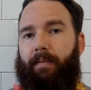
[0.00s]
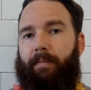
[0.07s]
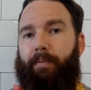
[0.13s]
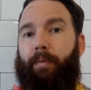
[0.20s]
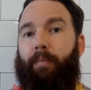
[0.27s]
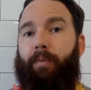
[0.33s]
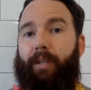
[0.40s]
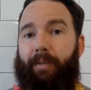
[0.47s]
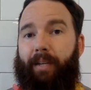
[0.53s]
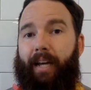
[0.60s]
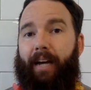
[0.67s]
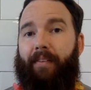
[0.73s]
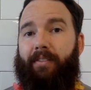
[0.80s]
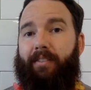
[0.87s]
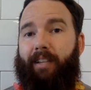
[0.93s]
but we
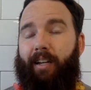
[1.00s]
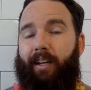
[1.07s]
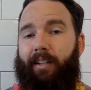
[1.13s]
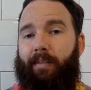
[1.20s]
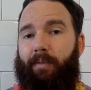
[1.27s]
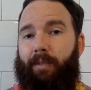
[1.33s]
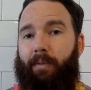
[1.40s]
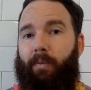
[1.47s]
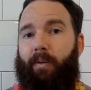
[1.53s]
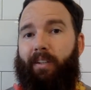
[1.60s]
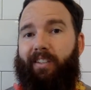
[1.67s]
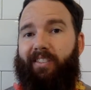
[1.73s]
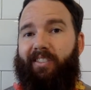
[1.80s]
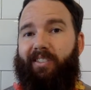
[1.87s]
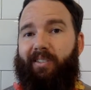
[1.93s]
have said that we
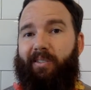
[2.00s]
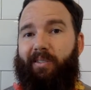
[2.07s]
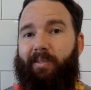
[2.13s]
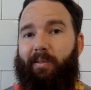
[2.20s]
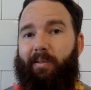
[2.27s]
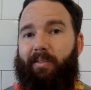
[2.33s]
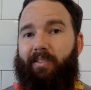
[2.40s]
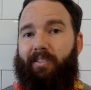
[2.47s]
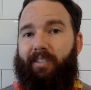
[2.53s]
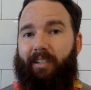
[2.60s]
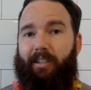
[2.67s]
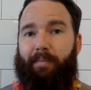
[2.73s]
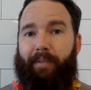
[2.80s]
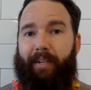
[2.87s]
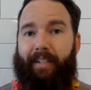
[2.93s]
wanted to
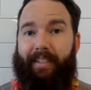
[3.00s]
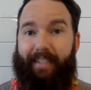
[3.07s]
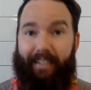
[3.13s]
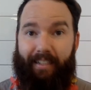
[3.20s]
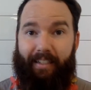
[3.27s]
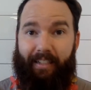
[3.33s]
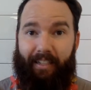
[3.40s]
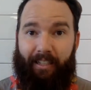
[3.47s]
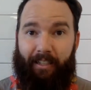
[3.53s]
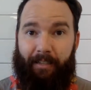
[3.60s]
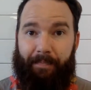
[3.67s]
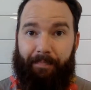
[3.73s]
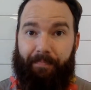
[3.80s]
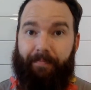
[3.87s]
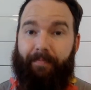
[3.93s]
celebrate the end of the
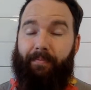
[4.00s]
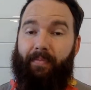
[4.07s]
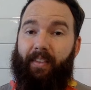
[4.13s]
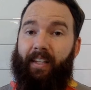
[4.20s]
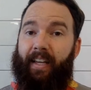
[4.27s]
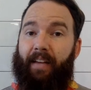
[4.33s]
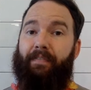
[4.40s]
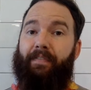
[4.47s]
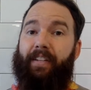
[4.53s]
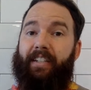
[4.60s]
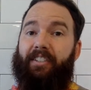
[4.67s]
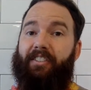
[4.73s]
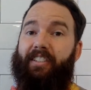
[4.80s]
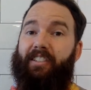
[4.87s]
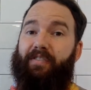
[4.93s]
year and
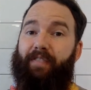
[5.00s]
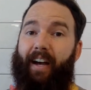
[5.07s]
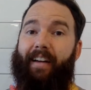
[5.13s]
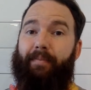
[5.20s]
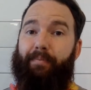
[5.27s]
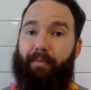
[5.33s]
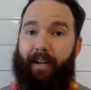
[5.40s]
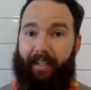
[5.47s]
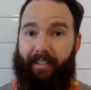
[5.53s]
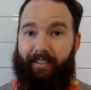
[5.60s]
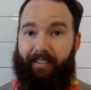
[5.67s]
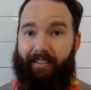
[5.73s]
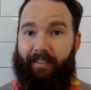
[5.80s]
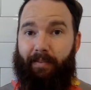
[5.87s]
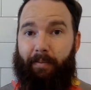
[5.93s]
finish these 5
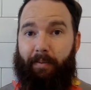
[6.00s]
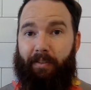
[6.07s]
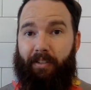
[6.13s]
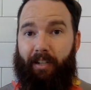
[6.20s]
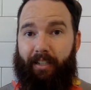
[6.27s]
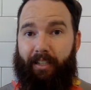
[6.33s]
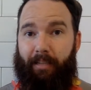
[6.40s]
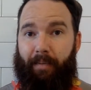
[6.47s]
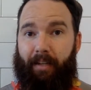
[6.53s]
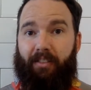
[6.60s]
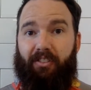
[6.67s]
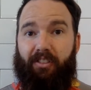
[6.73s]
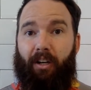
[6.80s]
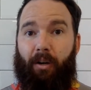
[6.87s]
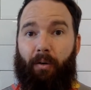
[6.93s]
practices that we've been talking about.
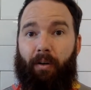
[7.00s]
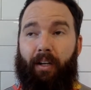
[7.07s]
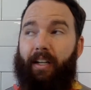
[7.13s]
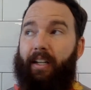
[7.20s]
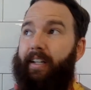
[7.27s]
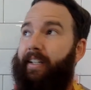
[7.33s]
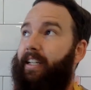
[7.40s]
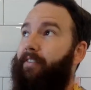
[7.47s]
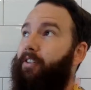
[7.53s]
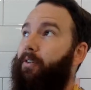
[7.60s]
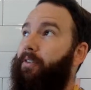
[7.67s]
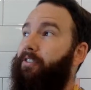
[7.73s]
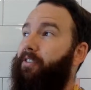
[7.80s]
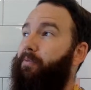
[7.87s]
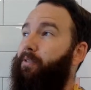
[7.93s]
So, even
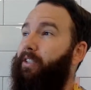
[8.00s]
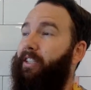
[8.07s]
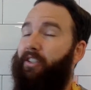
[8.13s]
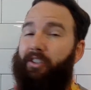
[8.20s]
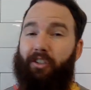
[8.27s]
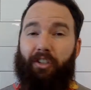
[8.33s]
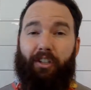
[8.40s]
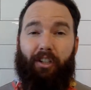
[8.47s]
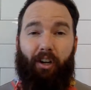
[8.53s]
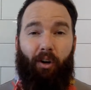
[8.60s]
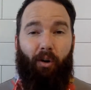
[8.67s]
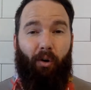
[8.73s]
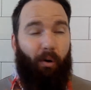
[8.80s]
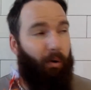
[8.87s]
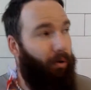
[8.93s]
though it doesn't really look a
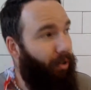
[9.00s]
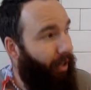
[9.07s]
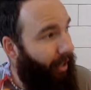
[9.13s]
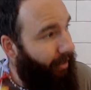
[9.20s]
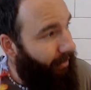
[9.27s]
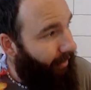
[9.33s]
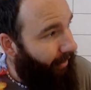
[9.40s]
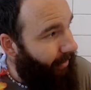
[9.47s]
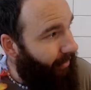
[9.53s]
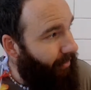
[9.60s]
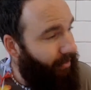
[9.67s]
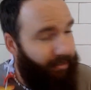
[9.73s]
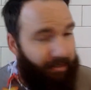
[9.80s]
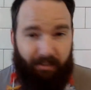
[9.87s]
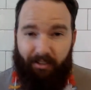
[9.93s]
whole lot like
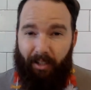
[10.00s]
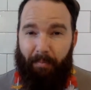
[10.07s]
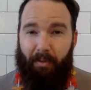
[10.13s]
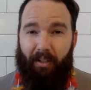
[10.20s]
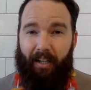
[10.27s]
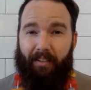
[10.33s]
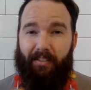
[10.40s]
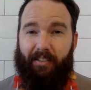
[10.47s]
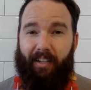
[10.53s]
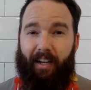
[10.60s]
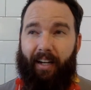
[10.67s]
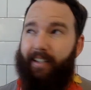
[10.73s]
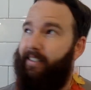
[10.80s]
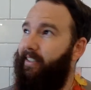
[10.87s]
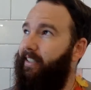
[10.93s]
summer
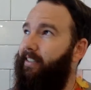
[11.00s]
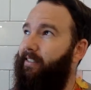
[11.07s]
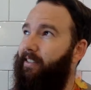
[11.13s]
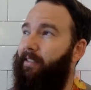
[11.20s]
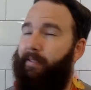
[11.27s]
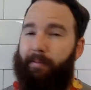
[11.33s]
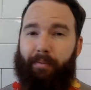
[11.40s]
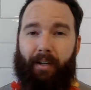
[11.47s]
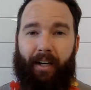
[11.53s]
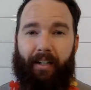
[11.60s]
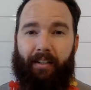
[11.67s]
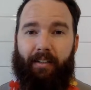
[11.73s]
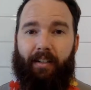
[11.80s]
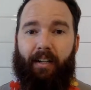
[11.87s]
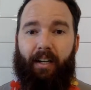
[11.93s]
outside, it's getting a little bit
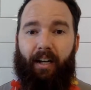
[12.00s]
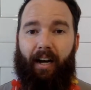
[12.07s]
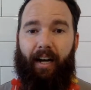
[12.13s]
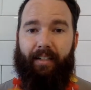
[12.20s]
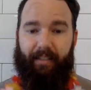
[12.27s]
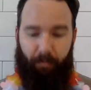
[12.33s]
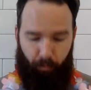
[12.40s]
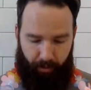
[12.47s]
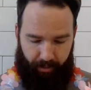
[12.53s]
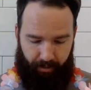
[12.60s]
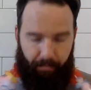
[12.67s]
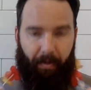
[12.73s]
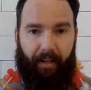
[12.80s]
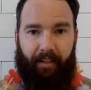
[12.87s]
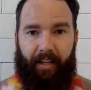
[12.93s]
brighter. I did
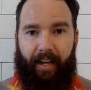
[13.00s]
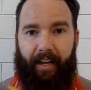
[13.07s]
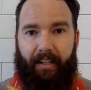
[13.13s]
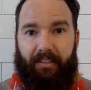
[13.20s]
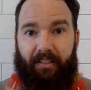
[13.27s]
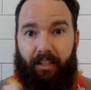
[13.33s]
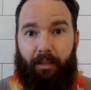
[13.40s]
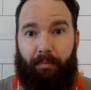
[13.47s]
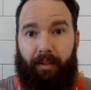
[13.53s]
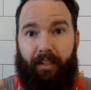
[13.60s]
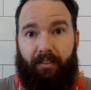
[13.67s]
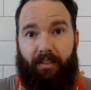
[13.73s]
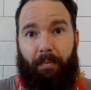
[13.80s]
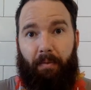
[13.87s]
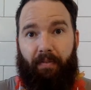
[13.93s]
wear my lei to
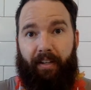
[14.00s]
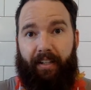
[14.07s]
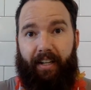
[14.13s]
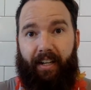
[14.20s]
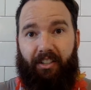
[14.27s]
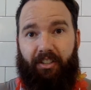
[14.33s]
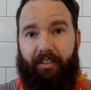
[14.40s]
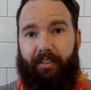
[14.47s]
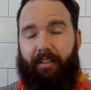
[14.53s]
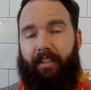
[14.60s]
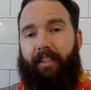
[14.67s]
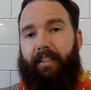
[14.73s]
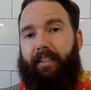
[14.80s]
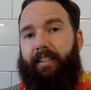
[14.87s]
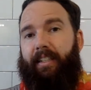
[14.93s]
celebrate summer vacation,
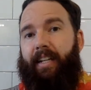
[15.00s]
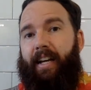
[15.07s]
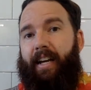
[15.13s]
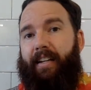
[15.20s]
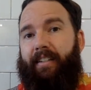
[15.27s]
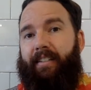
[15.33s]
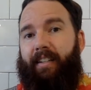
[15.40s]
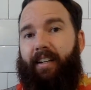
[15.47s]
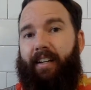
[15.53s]
and